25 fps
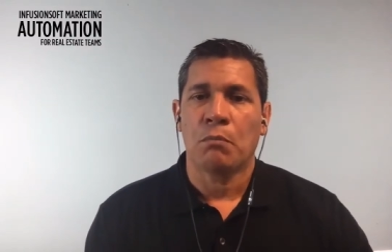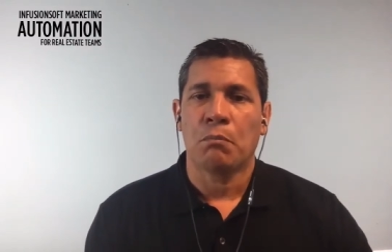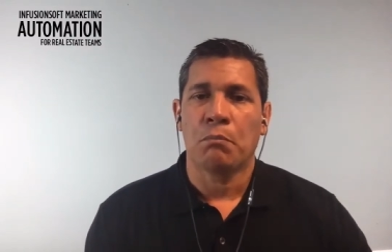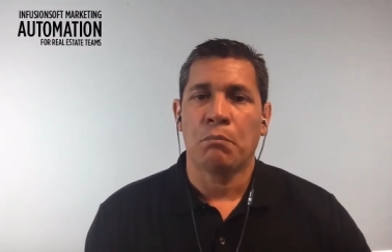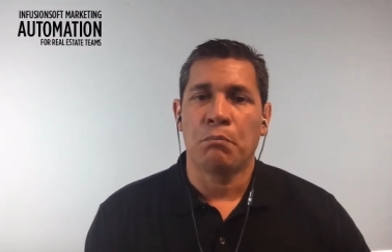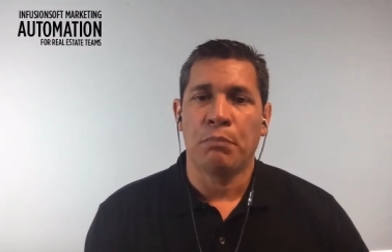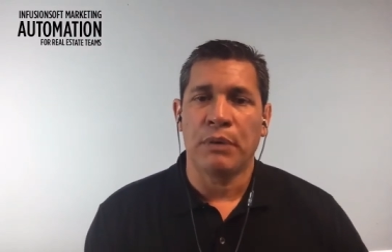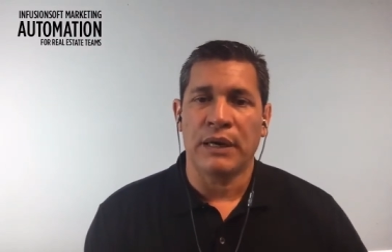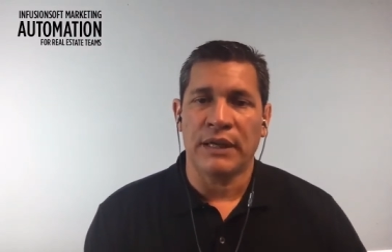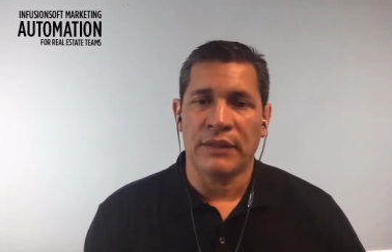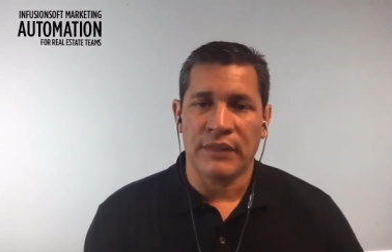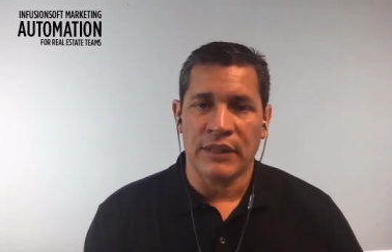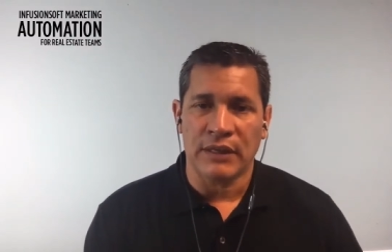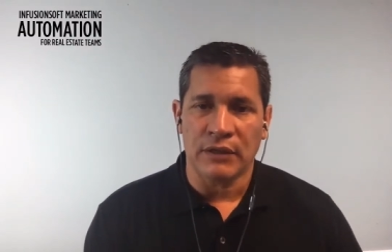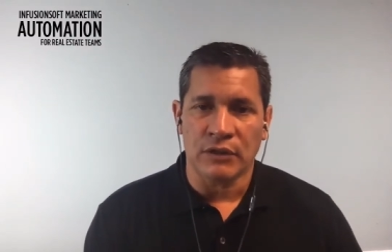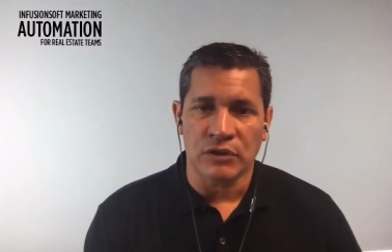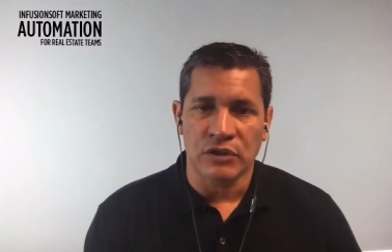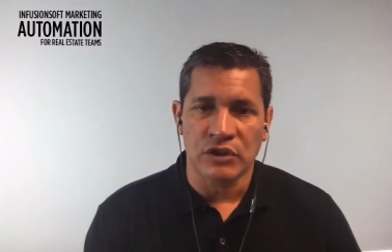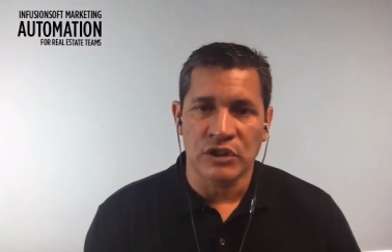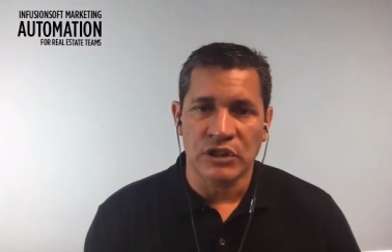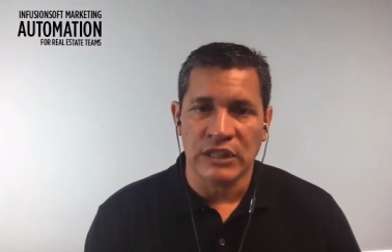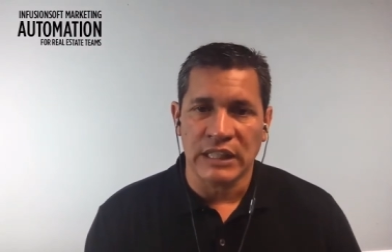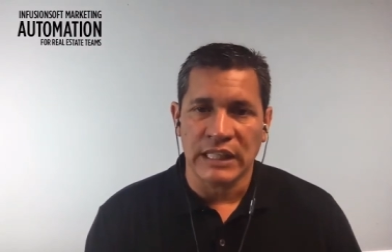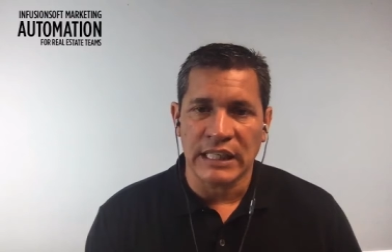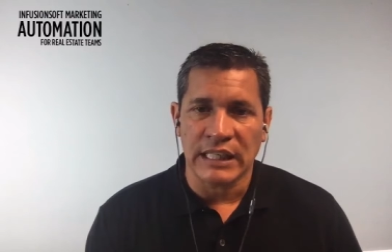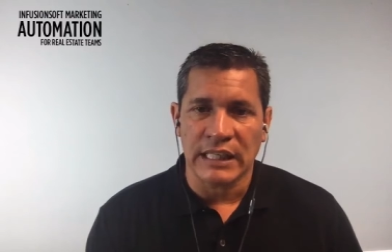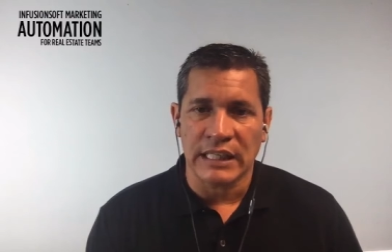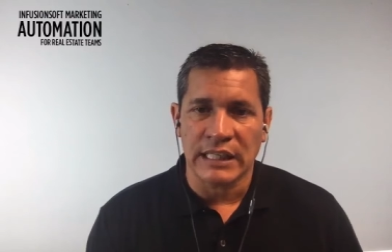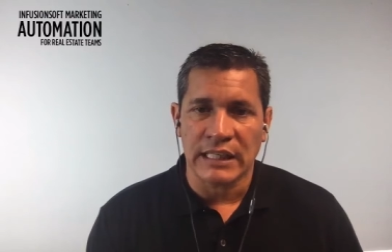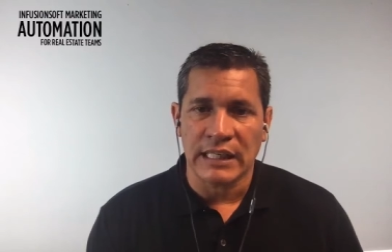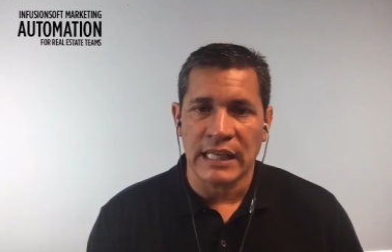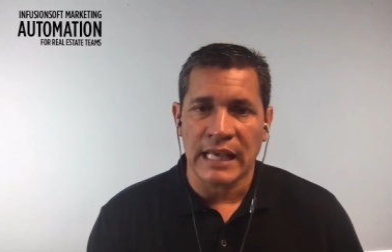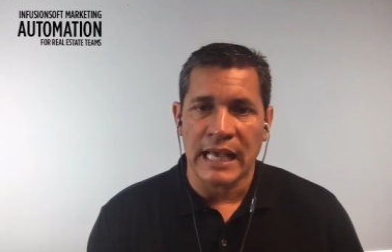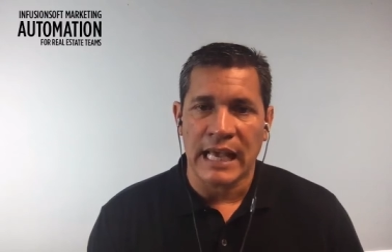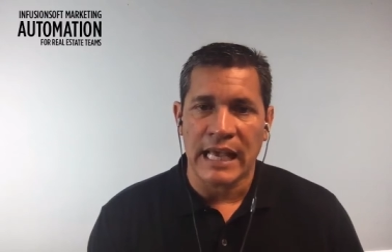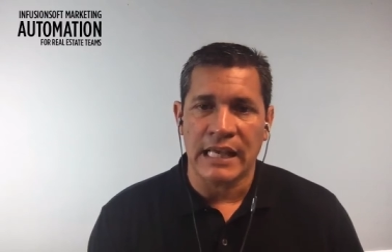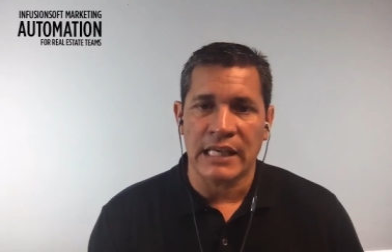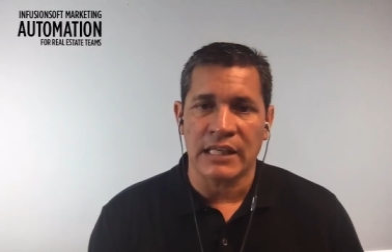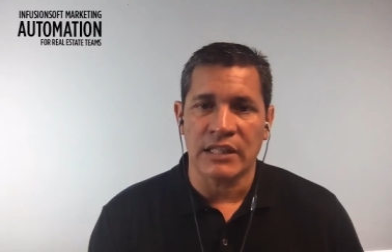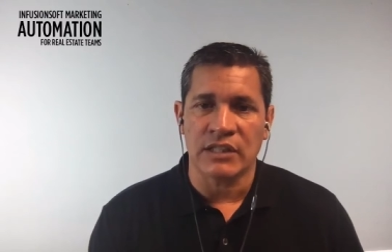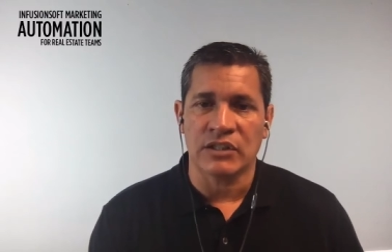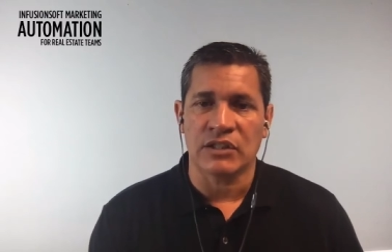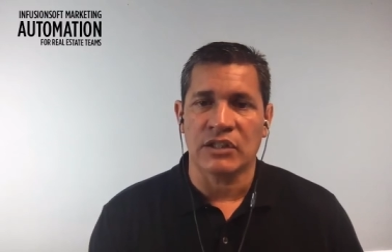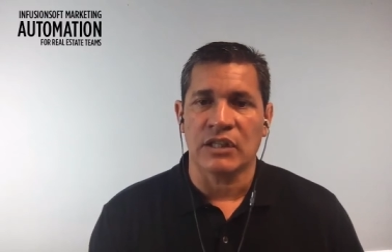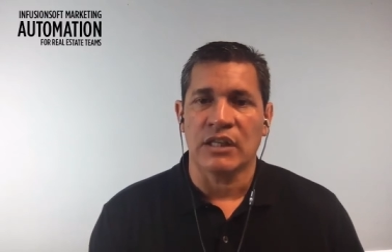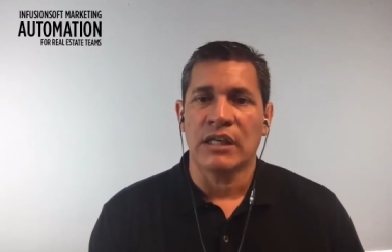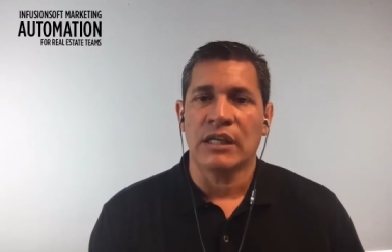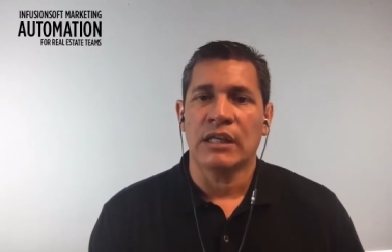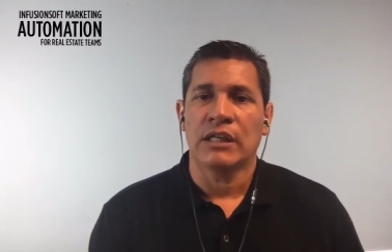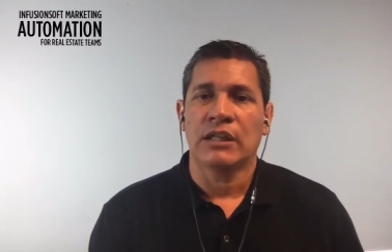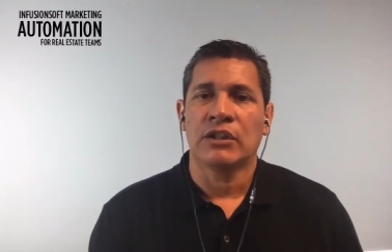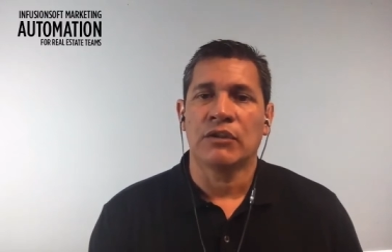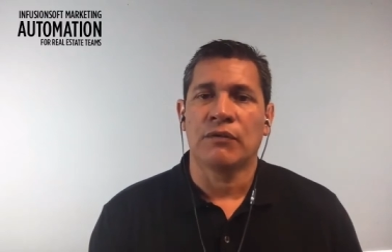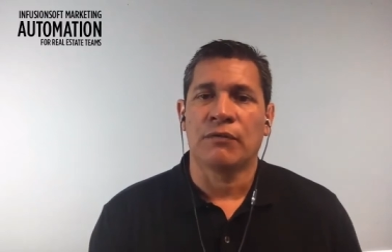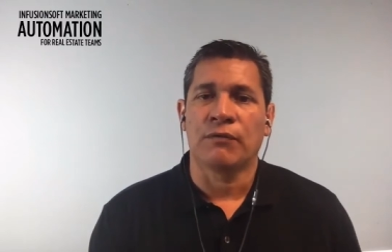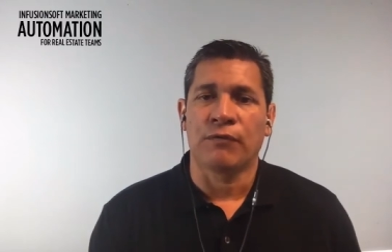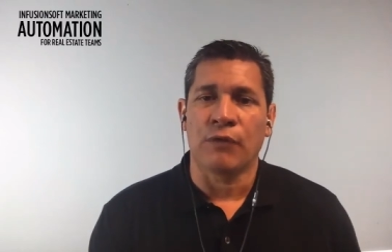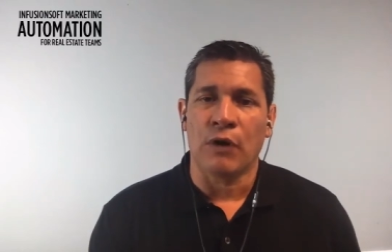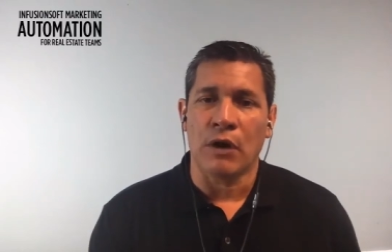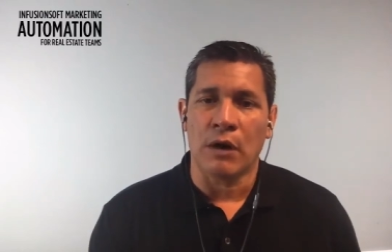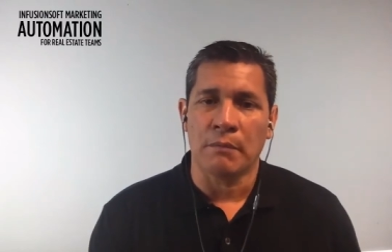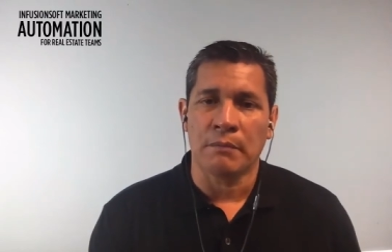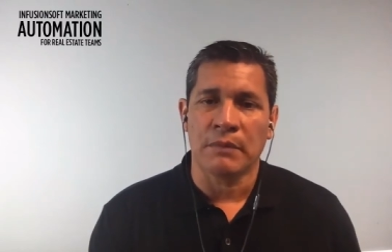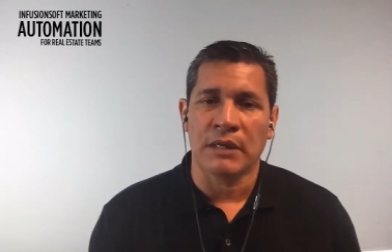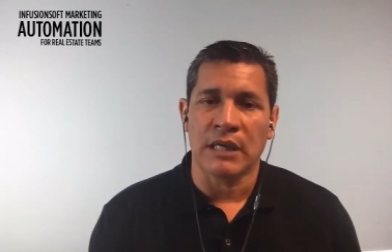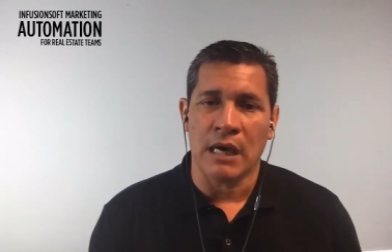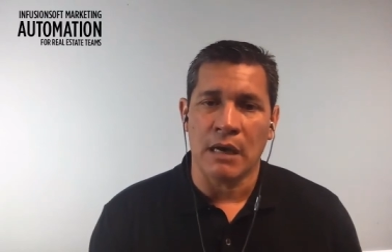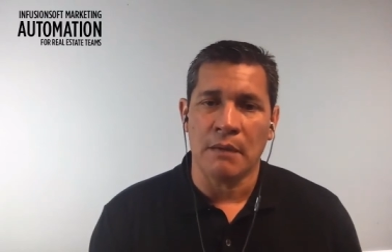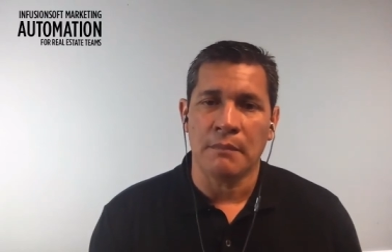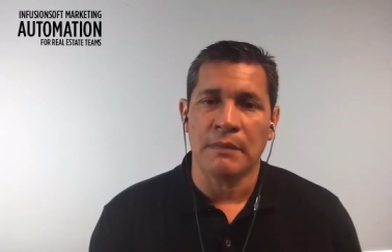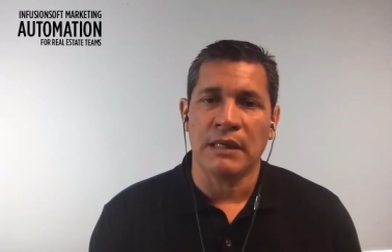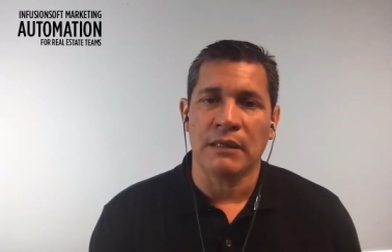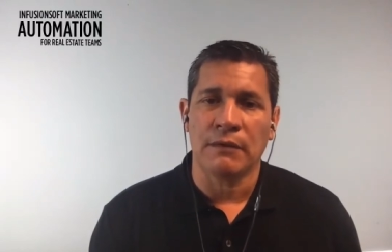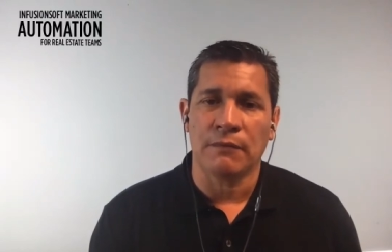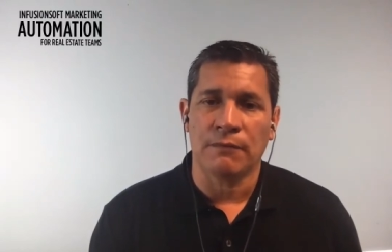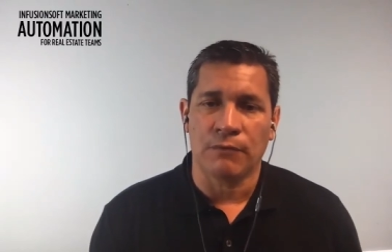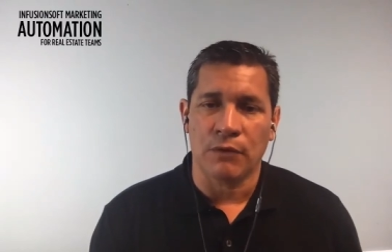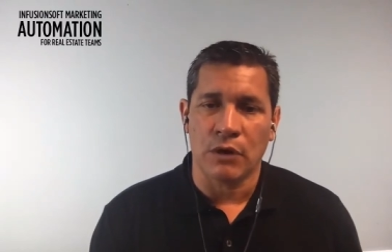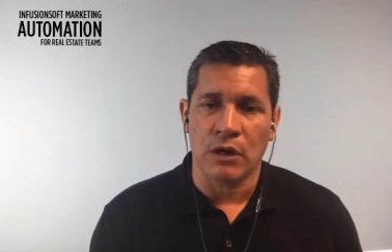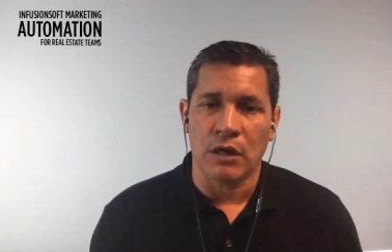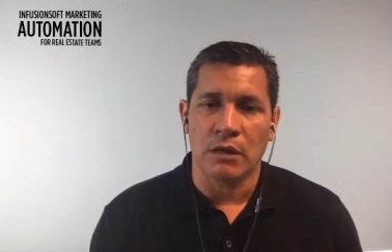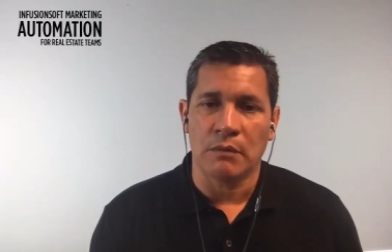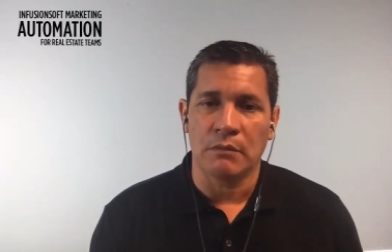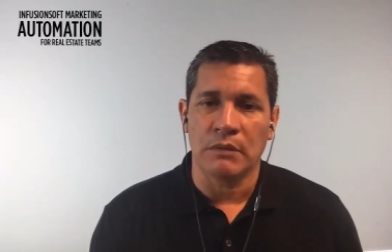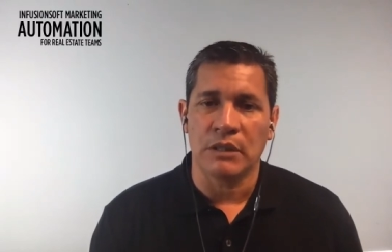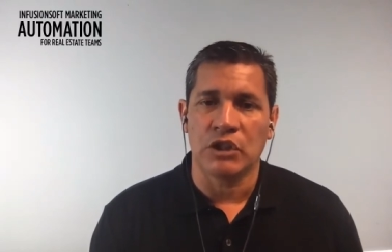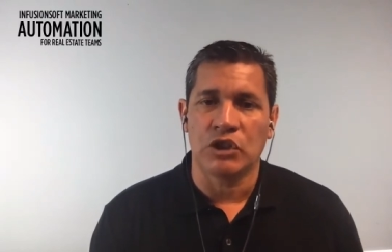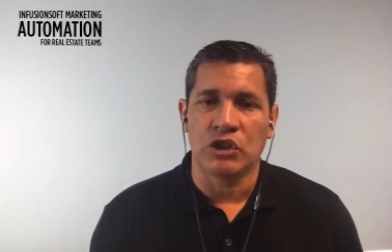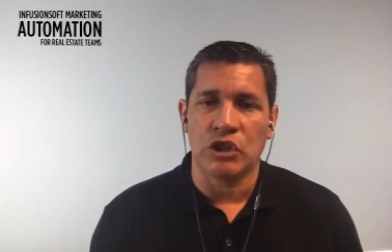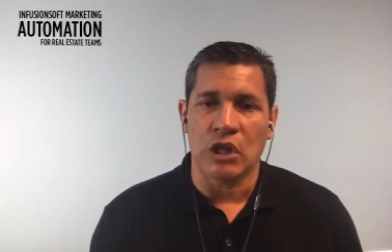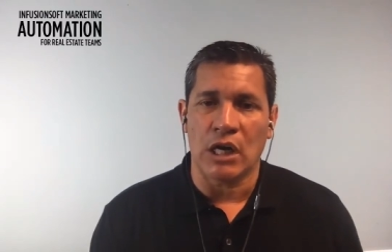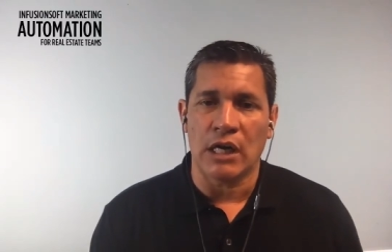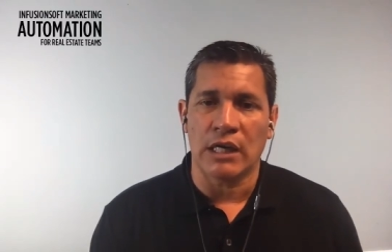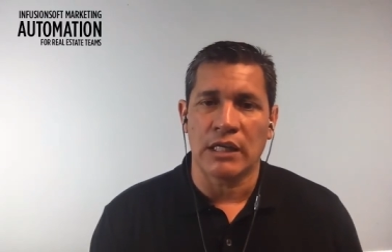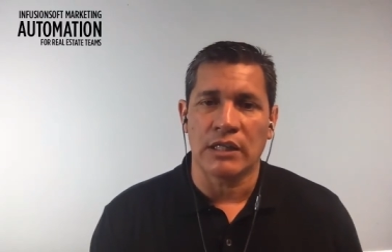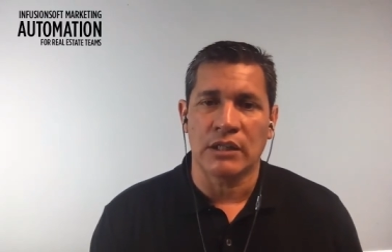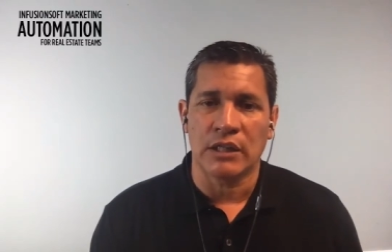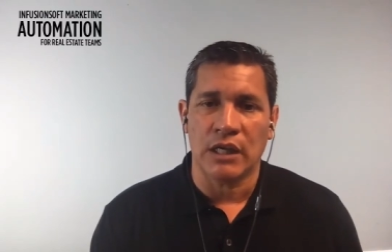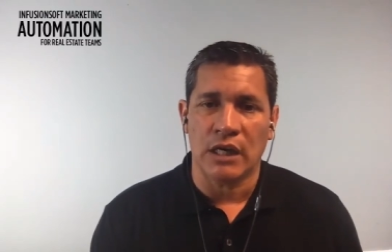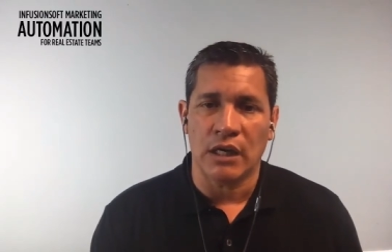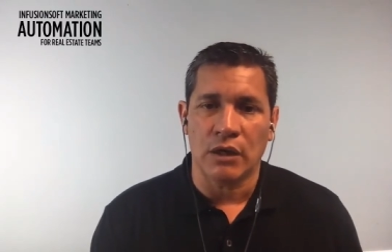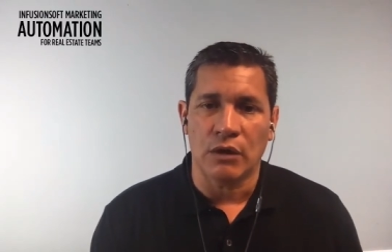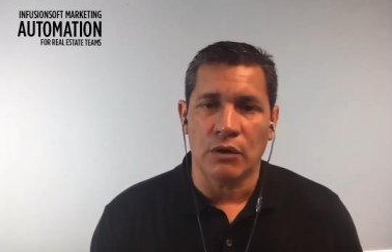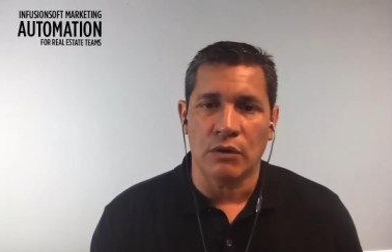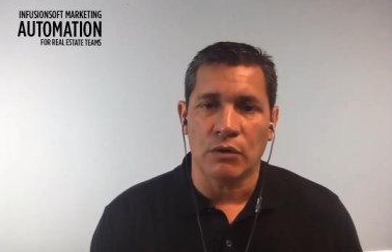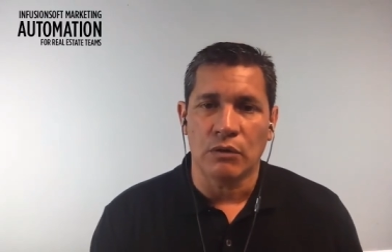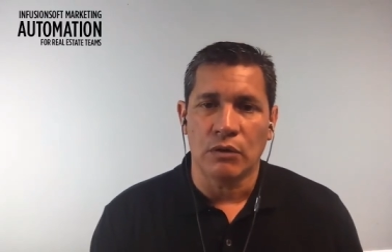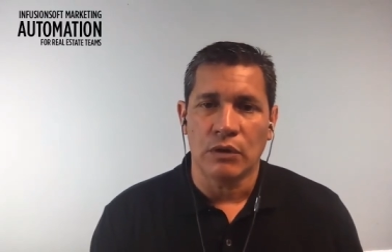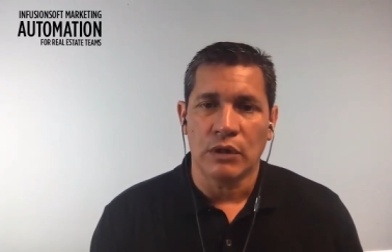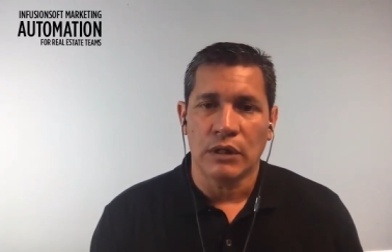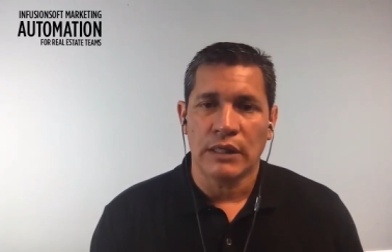but they'll see it as coming from John Doe.